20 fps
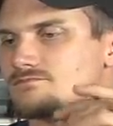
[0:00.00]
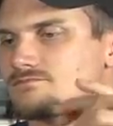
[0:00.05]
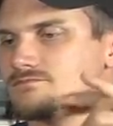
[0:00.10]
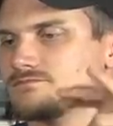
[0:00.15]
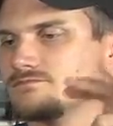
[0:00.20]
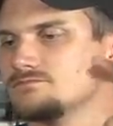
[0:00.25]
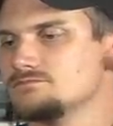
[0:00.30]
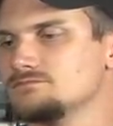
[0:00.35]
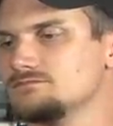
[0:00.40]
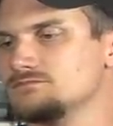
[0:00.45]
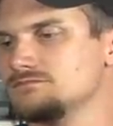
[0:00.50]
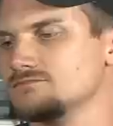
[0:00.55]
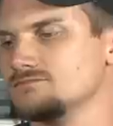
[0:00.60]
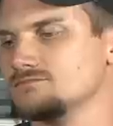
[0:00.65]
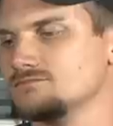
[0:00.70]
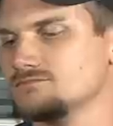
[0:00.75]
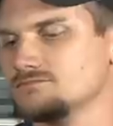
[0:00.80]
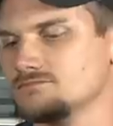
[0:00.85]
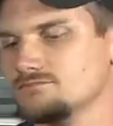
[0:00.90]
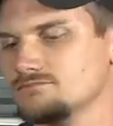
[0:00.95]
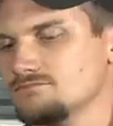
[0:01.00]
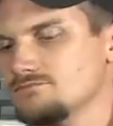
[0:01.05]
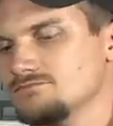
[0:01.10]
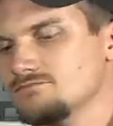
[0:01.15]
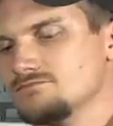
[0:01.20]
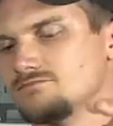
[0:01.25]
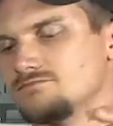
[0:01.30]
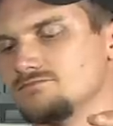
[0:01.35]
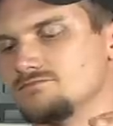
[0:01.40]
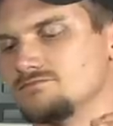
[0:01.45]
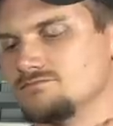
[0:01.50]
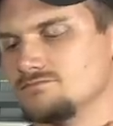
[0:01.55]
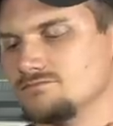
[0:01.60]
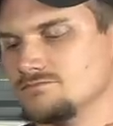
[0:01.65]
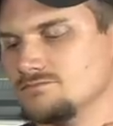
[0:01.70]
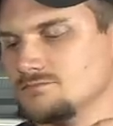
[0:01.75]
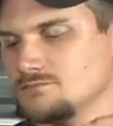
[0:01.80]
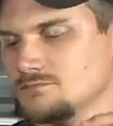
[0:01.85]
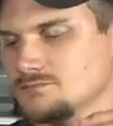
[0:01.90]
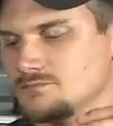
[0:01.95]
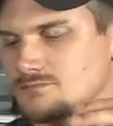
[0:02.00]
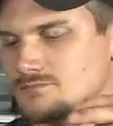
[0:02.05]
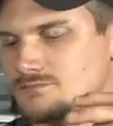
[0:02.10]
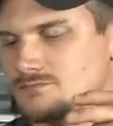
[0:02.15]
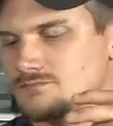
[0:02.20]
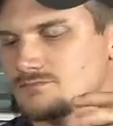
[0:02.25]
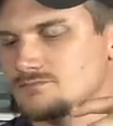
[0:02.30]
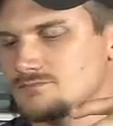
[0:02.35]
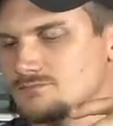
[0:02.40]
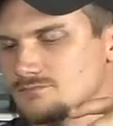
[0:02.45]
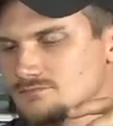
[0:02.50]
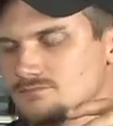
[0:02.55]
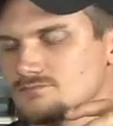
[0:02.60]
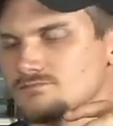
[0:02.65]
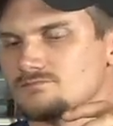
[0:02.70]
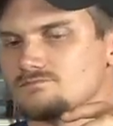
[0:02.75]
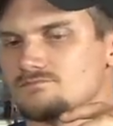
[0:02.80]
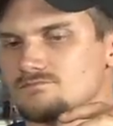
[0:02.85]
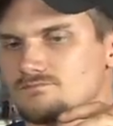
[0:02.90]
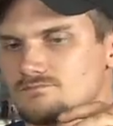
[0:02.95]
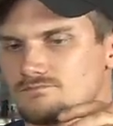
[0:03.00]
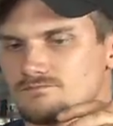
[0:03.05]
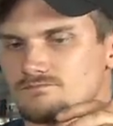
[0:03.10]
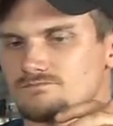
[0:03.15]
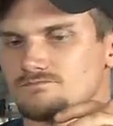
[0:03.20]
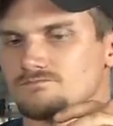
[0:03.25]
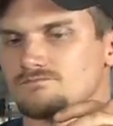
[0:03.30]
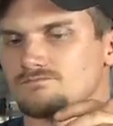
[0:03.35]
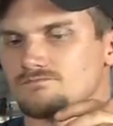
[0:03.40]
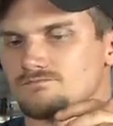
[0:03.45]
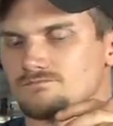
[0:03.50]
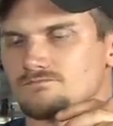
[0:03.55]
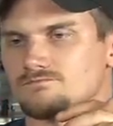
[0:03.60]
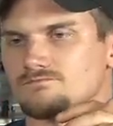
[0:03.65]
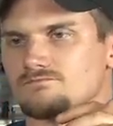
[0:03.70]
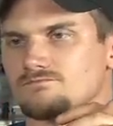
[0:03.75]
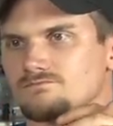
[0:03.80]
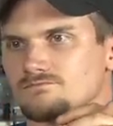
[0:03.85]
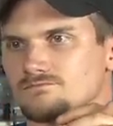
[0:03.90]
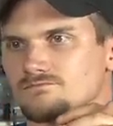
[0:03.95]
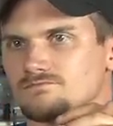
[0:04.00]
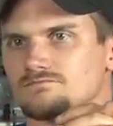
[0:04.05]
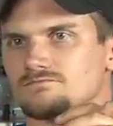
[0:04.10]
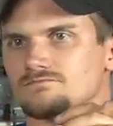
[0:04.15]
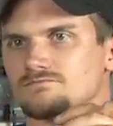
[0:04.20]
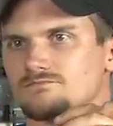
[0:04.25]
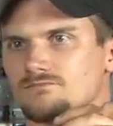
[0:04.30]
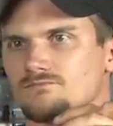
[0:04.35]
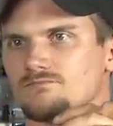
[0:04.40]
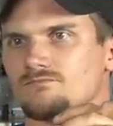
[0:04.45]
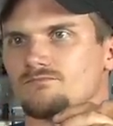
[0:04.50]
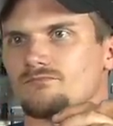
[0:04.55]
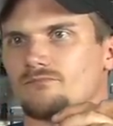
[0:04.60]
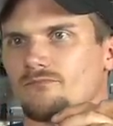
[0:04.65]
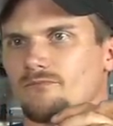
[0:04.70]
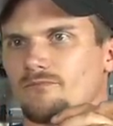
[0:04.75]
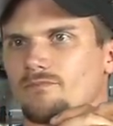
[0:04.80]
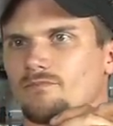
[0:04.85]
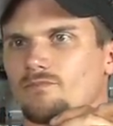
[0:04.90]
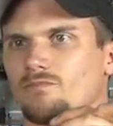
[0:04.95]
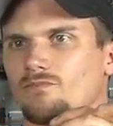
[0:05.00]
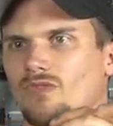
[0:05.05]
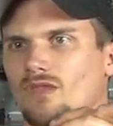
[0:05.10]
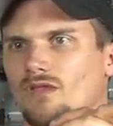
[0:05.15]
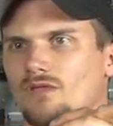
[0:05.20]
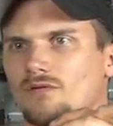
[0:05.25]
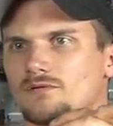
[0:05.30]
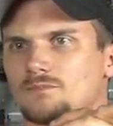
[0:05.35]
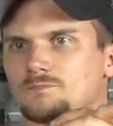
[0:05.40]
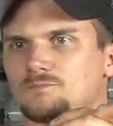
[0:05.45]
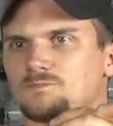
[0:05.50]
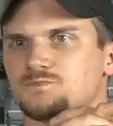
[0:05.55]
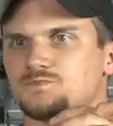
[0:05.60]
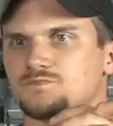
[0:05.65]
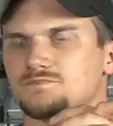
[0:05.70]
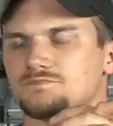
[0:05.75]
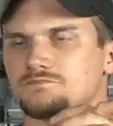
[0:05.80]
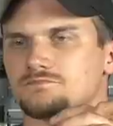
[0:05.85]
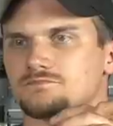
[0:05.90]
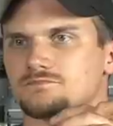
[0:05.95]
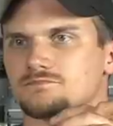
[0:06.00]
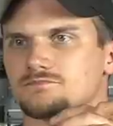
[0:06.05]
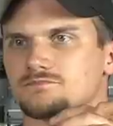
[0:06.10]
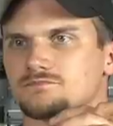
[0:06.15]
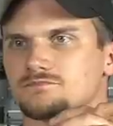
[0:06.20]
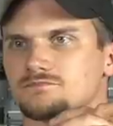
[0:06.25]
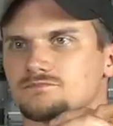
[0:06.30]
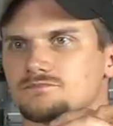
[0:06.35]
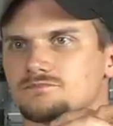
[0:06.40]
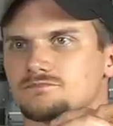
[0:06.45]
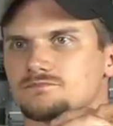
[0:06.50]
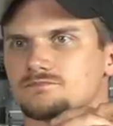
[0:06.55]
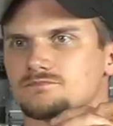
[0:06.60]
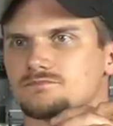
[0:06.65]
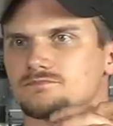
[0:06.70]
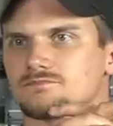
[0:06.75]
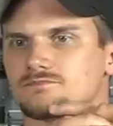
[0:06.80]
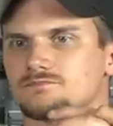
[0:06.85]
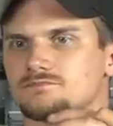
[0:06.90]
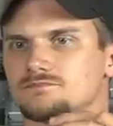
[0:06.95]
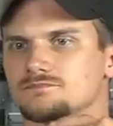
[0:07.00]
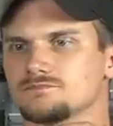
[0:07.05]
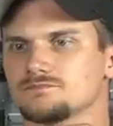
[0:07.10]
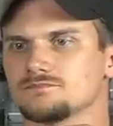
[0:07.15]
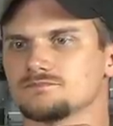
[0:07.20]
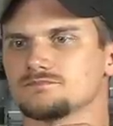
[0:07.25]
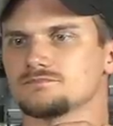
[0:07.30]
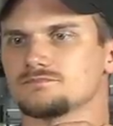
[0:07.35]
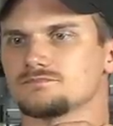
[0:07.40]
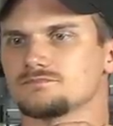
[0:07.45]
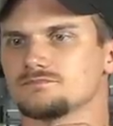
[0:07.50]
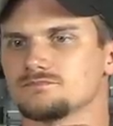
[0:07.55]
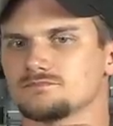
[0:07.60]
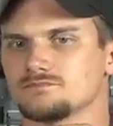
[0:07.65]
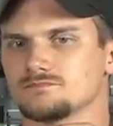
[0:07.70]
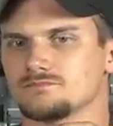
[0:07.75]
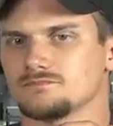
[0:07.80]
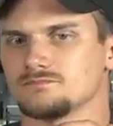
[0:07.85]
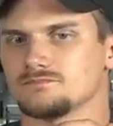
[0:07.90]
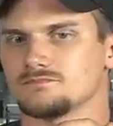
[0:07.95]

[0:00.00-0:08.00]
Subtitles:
No words are spoken by the person on screen.